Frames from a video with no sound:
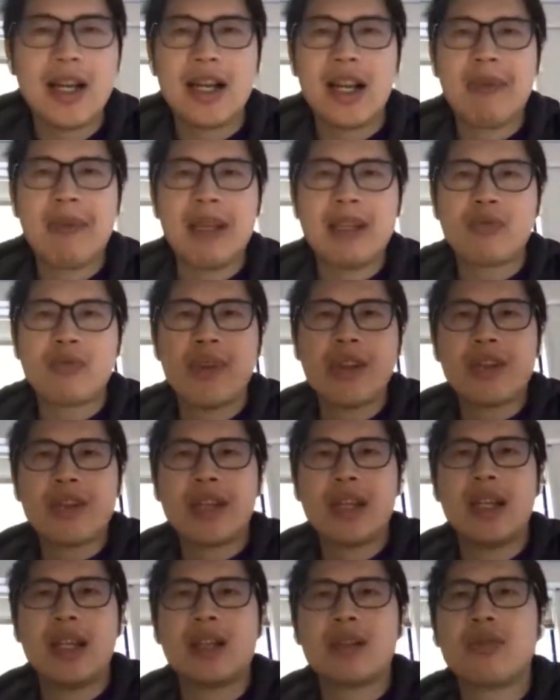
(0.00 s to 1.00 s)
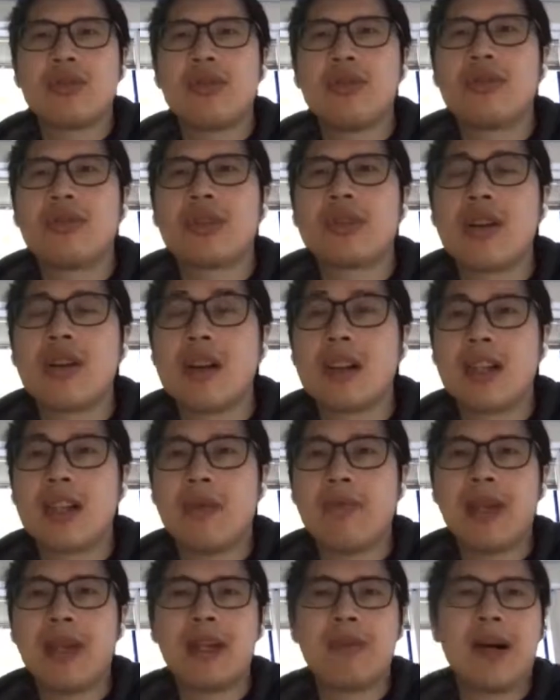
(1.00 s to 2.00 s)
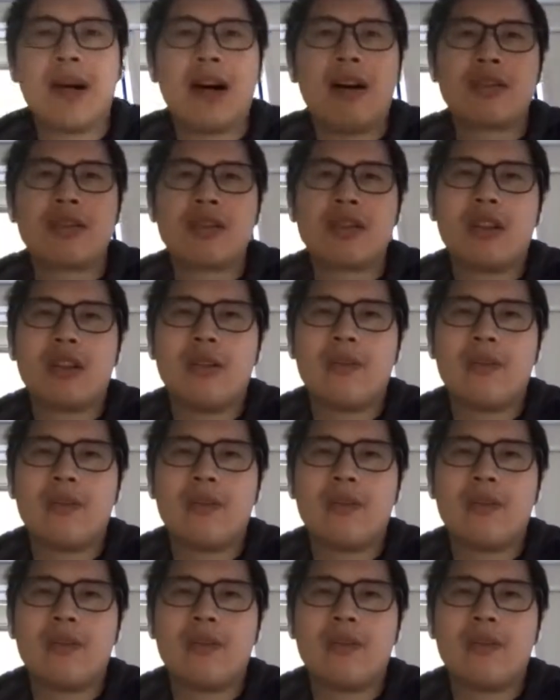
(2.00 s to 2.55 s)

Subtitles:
Let me switch gear to talk a bit about